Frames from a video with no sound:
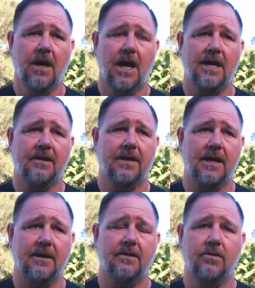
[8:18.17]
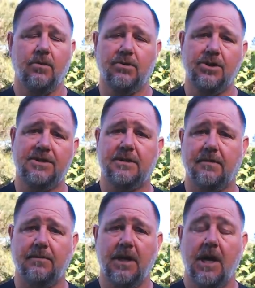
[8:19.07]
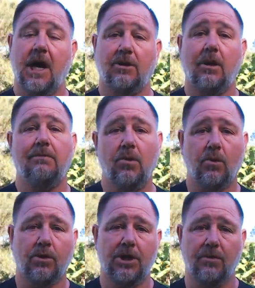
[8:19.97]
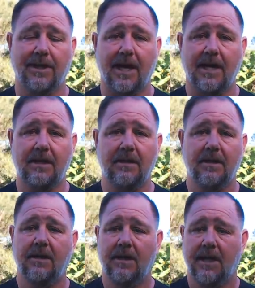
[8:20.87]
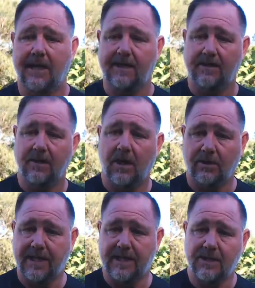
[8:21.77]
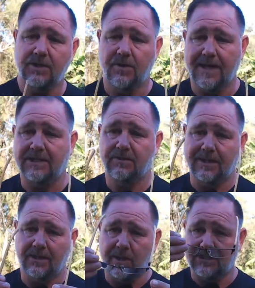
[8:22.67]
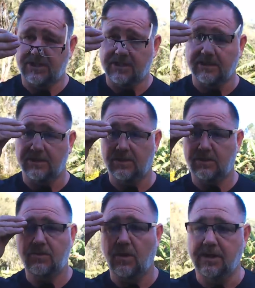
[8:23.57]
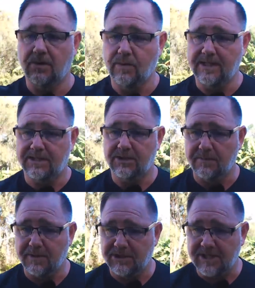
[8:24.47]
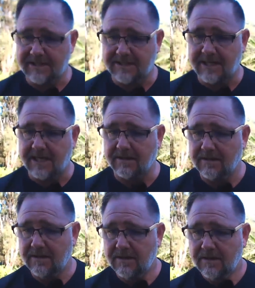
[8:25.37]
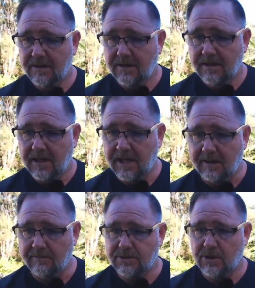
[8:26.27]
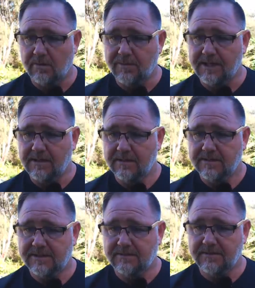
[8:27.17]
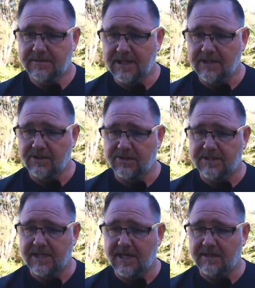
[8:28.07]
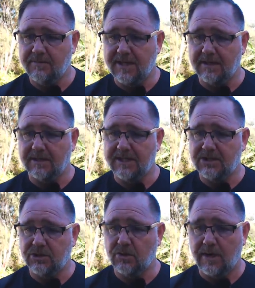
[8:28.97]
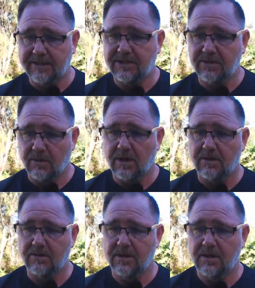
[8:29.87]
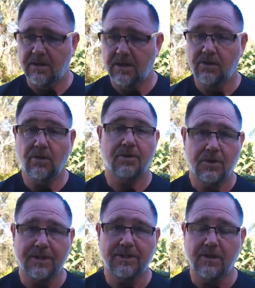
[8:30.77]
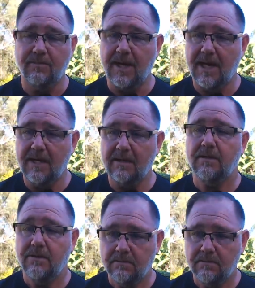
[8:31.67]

and then we'll do a lot more Q&A, and I'll get into answering questions, trying to read super chats out. Tommy said, you started me at least trying to grow, not doing too bad,